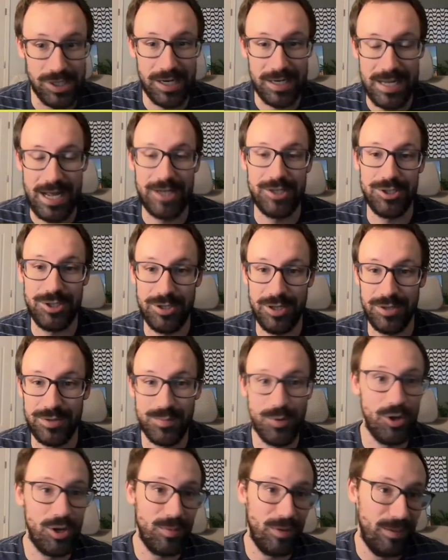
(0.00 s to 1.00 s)
attach it to this
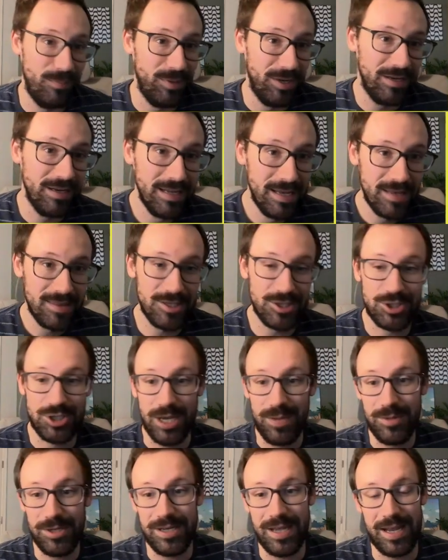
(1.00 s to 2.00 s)
Pokemon, but the
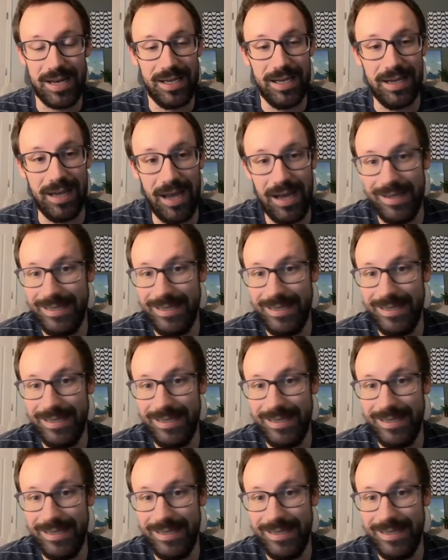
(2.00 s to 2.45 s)
Shaman getting